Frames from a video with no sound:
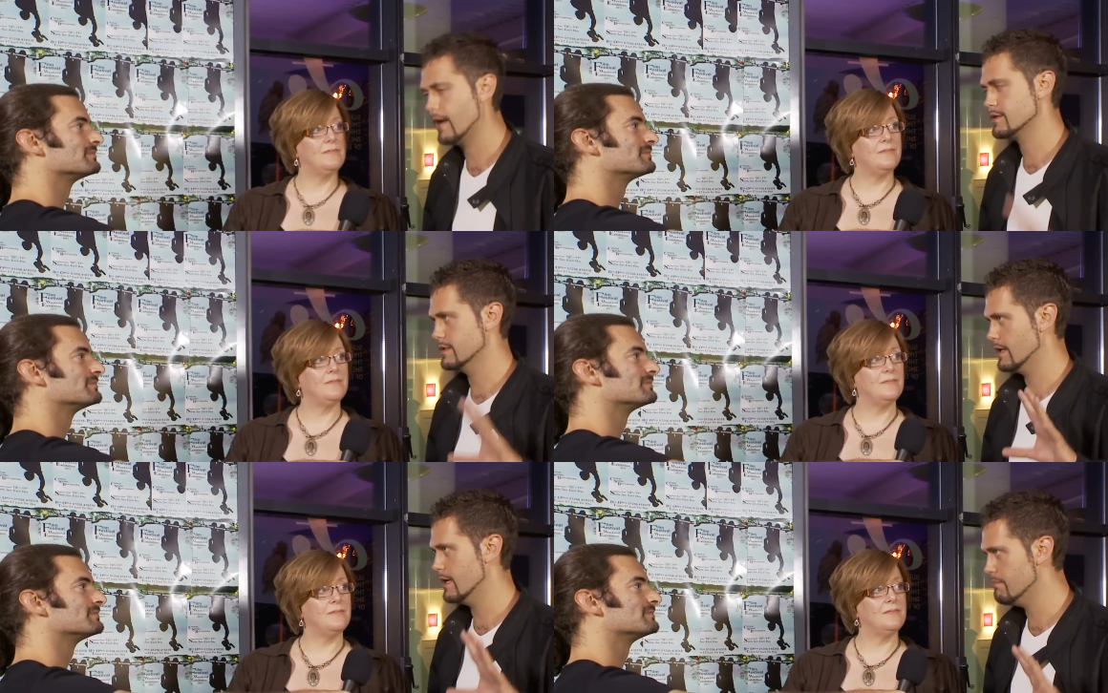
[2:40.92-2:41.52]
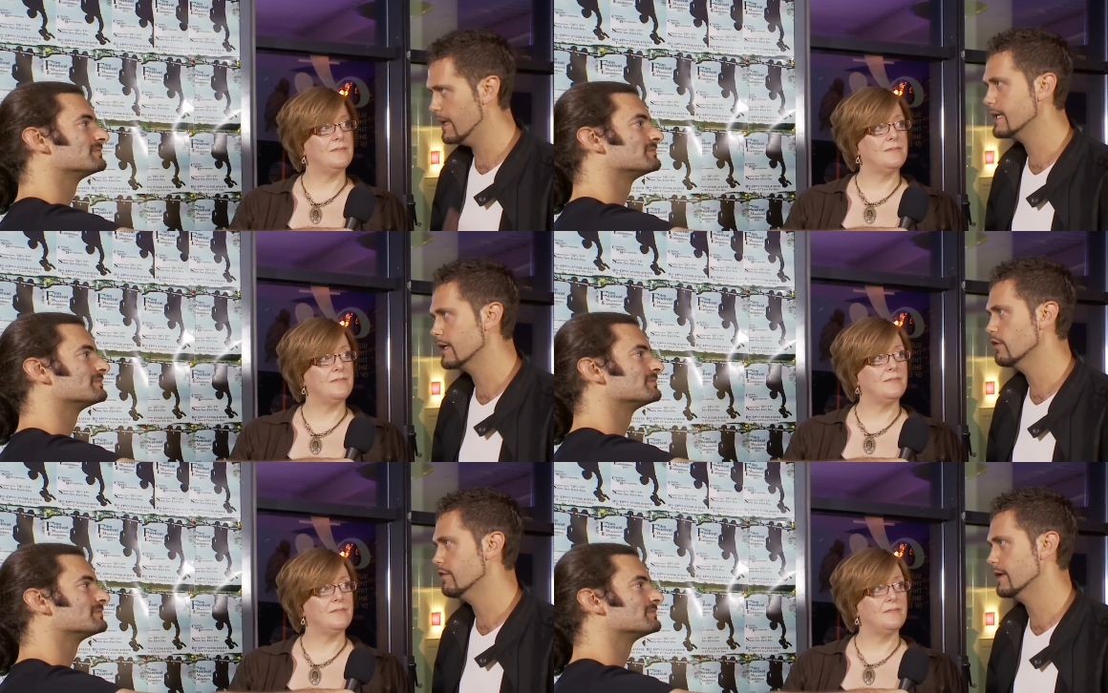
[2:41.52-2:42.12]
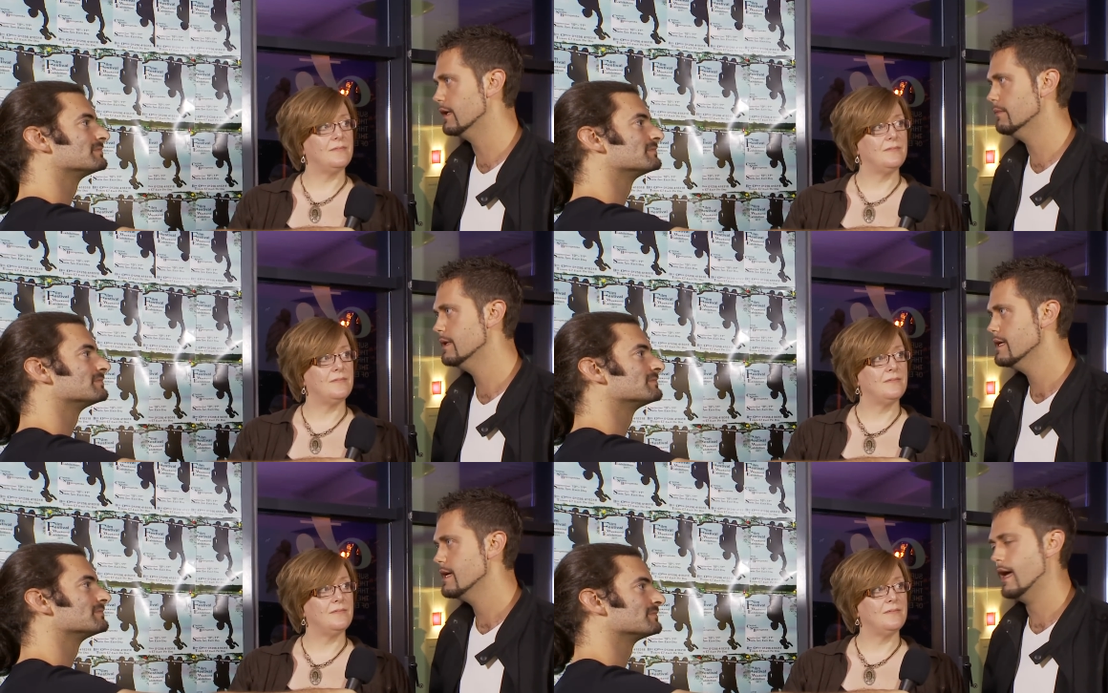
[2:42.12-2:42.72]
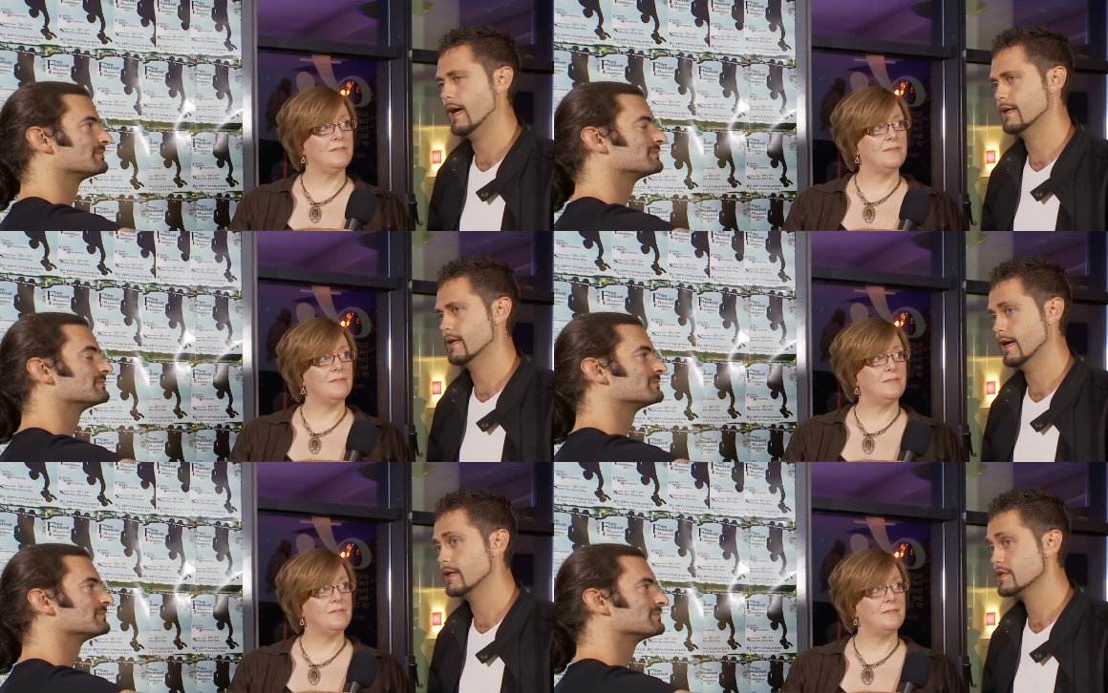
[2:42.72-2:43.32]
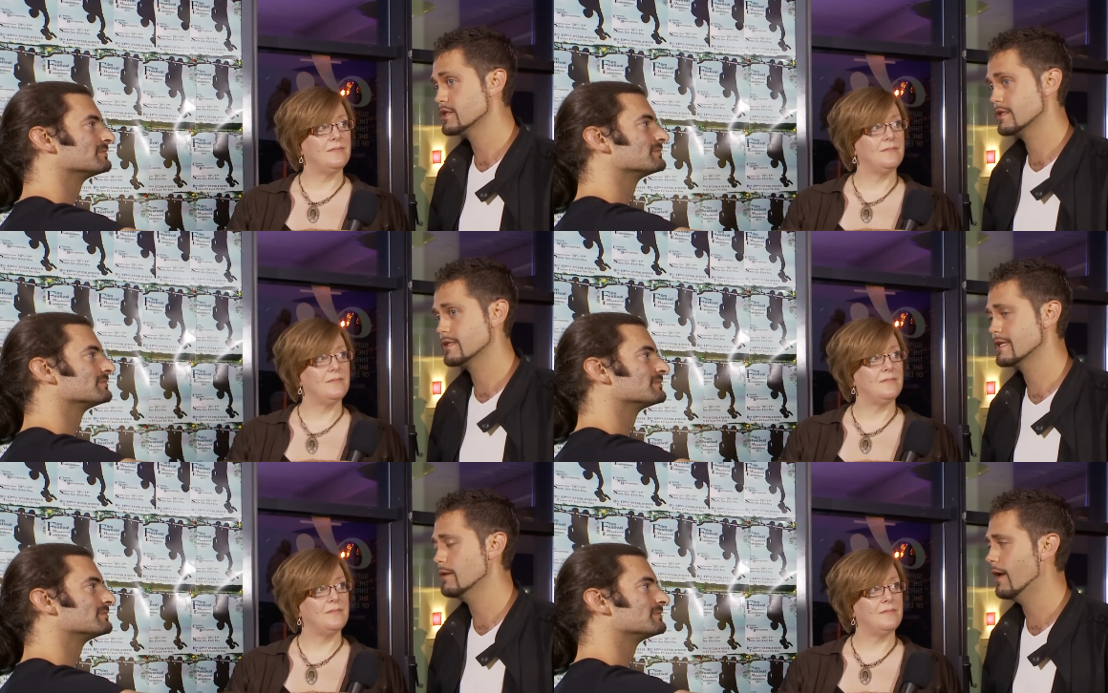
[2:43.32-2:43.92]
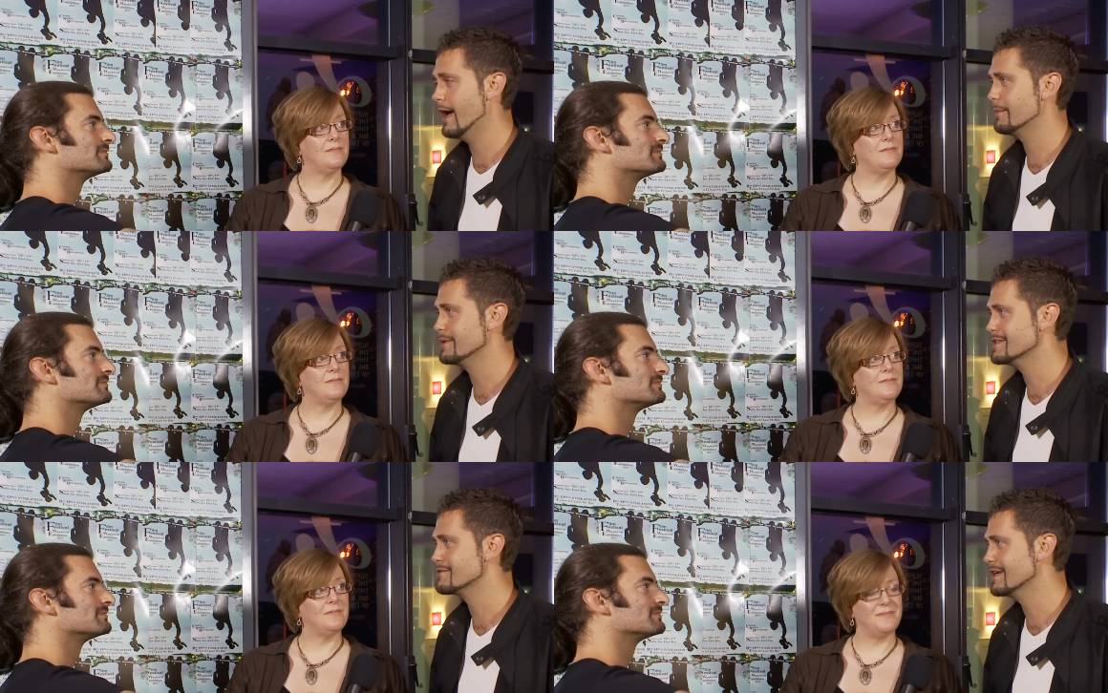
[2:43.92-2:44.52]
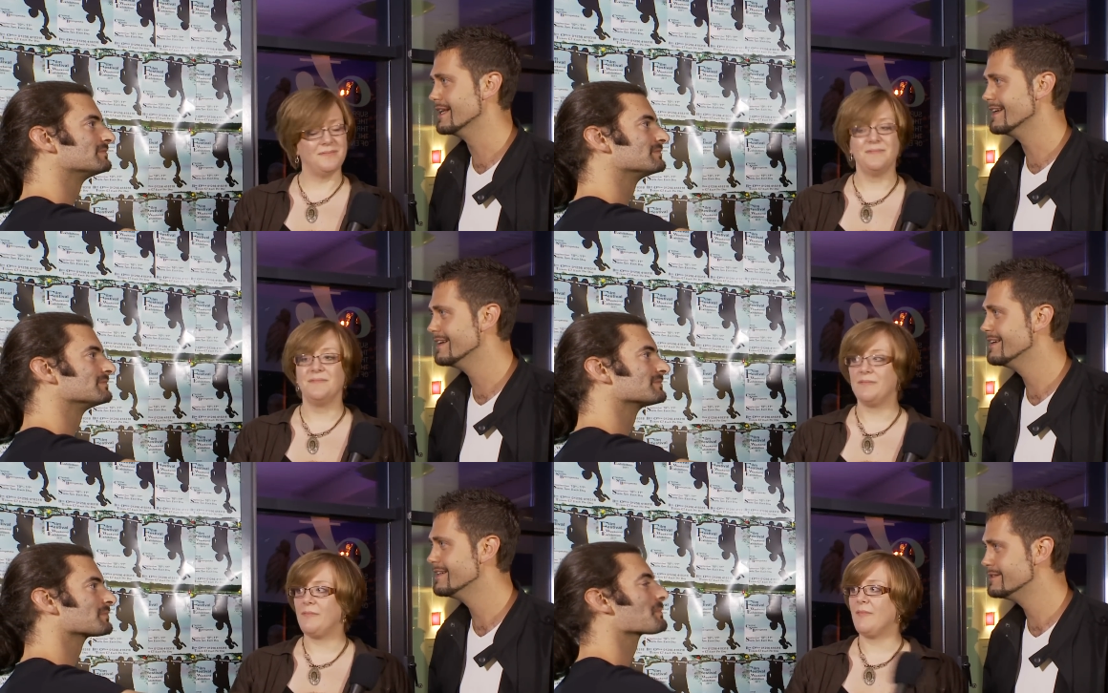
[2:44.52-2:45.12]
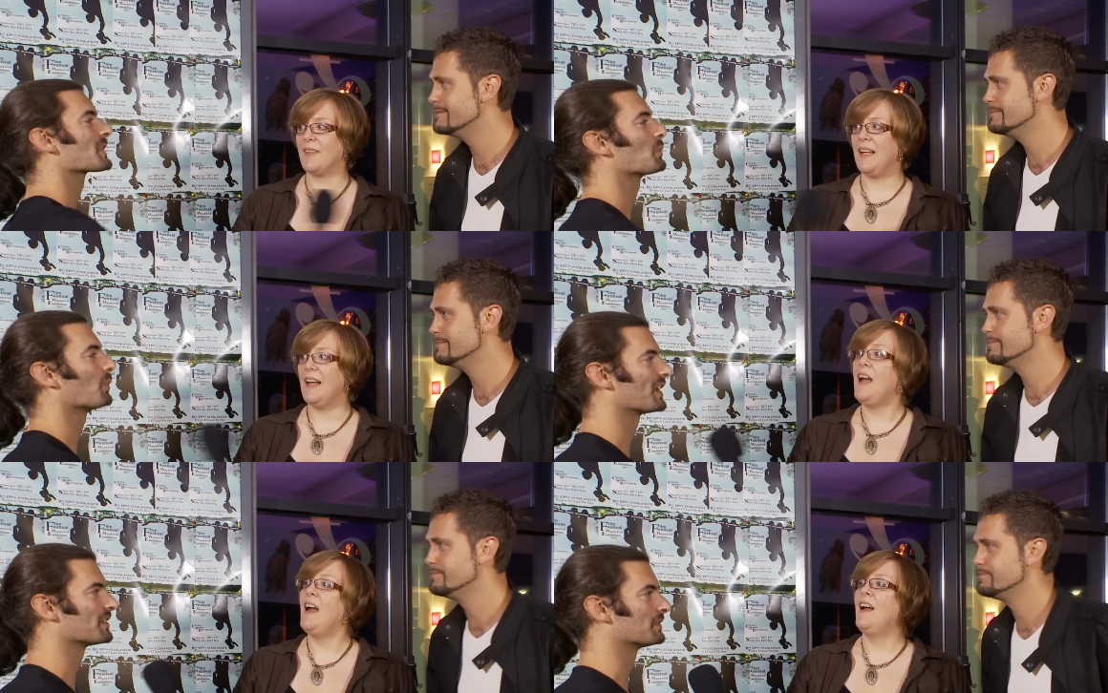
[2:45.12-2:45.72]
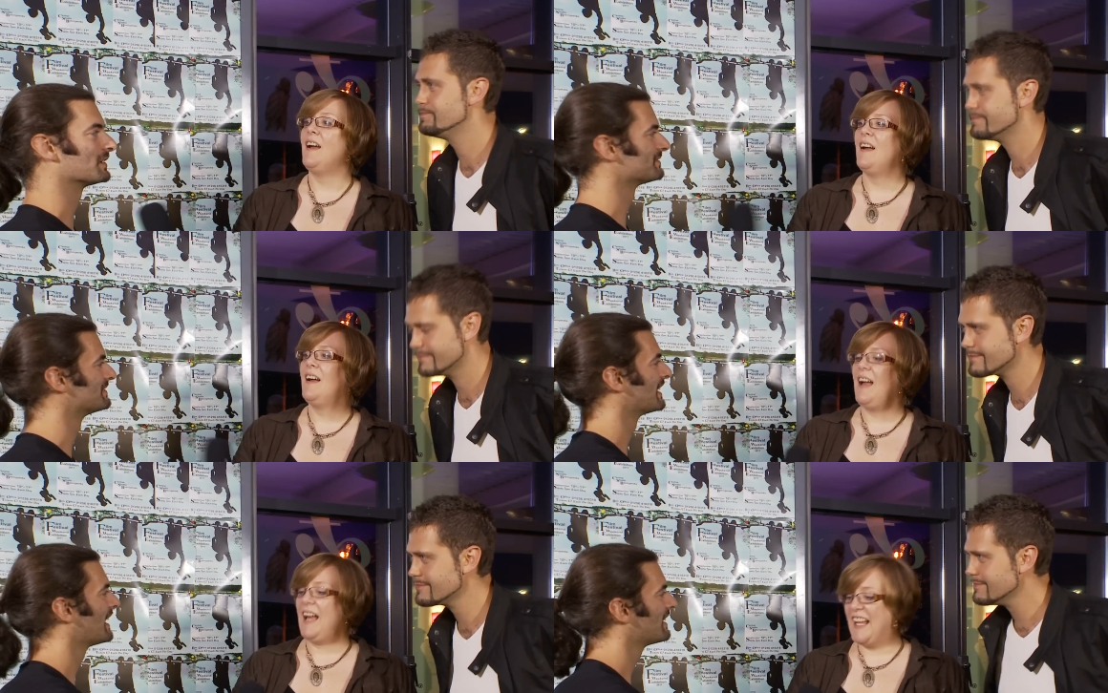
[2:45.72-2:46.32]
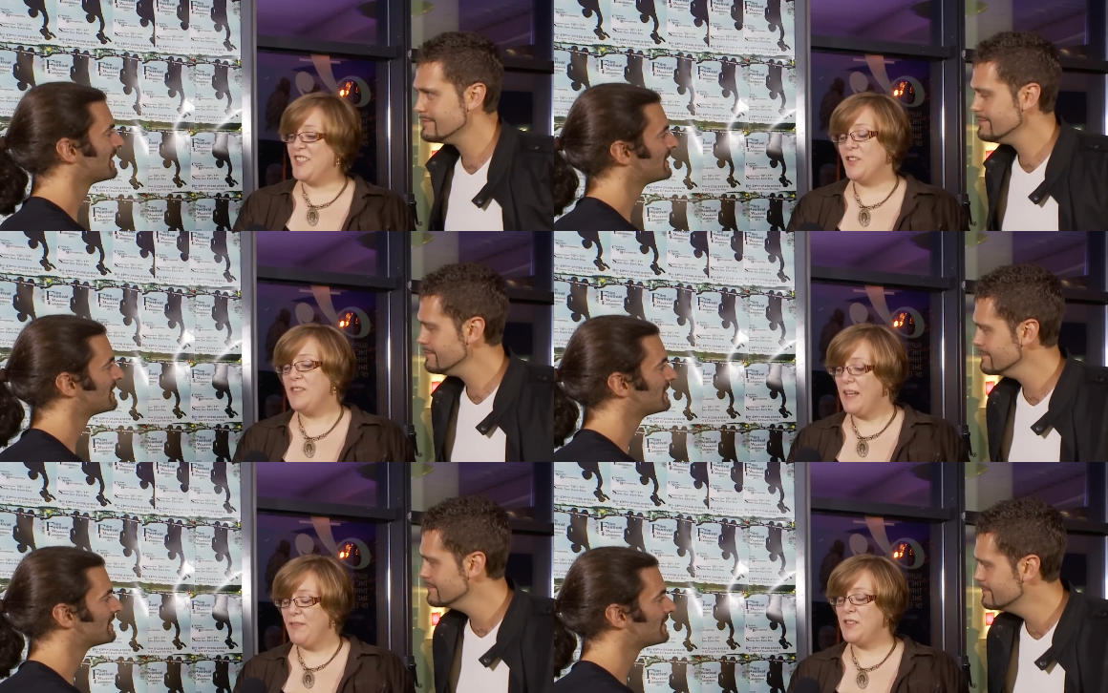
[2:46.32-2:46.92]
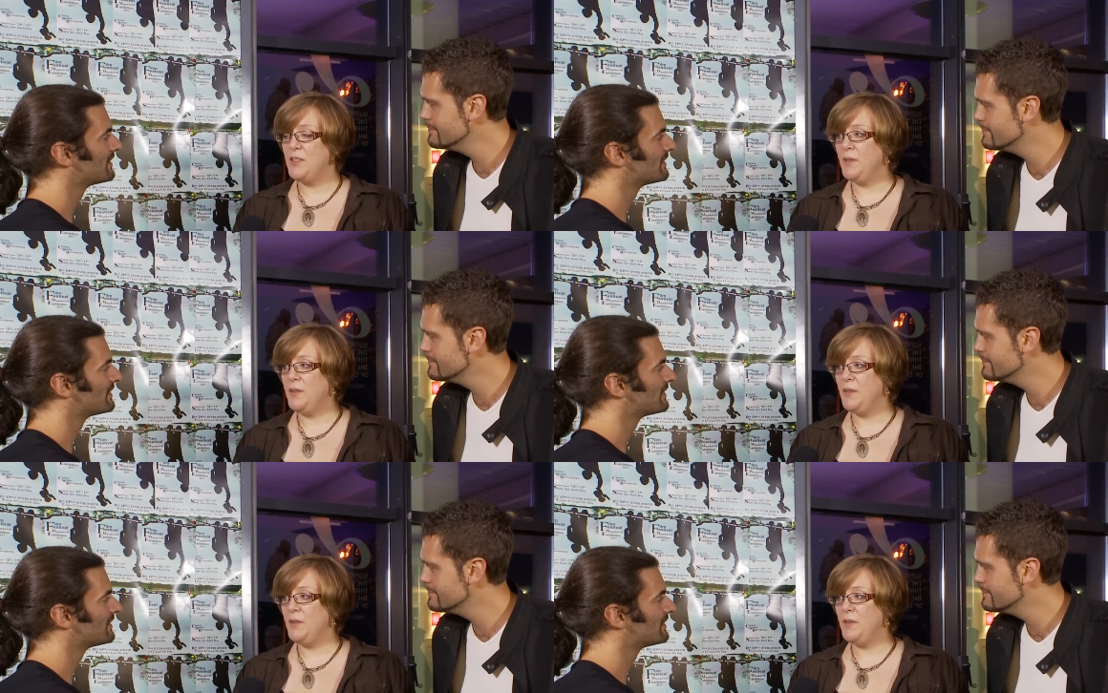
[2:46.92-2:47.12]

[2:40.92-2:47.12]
Speaker 1: out and, and making your film and, and just see what happens, really. Wonderful.
Speaker 2: And you're never too